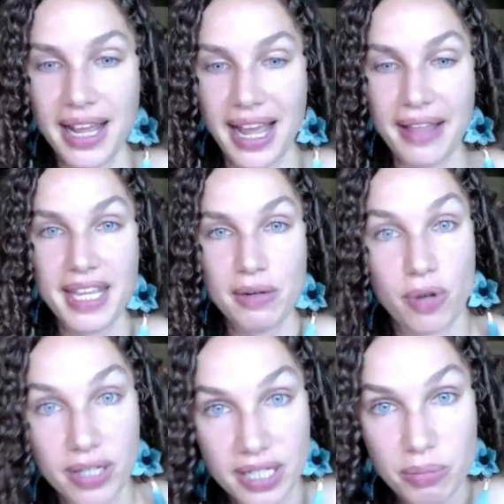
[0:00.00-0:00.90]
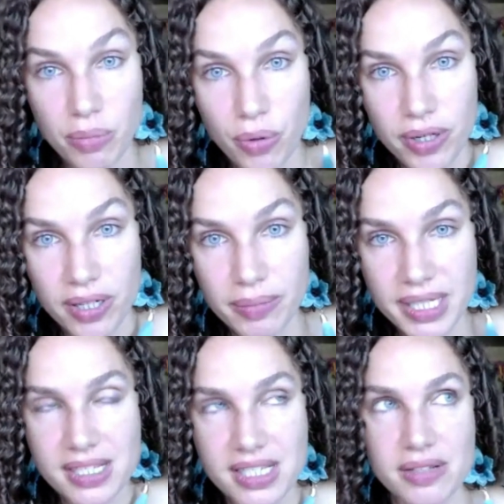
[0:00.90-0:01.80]
and they wanted more
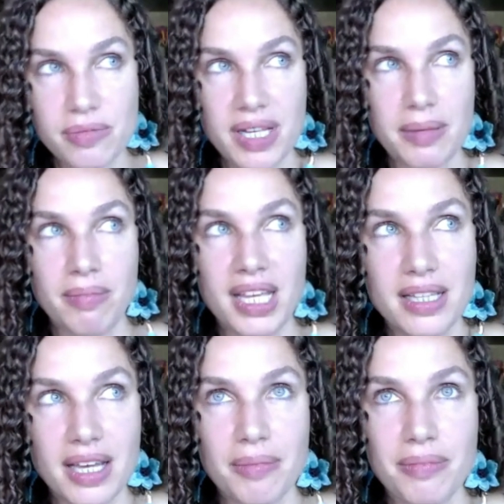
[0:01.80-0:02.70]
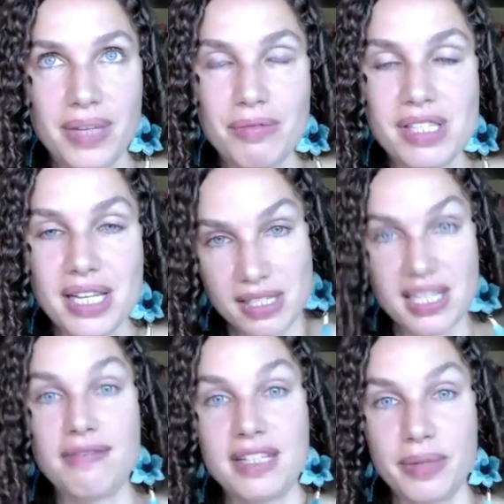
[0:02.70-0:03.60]
because it made them, it was like a
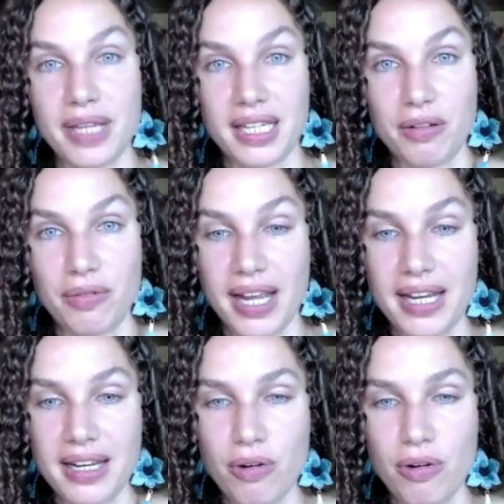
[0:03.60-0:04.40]
safety blanket, right?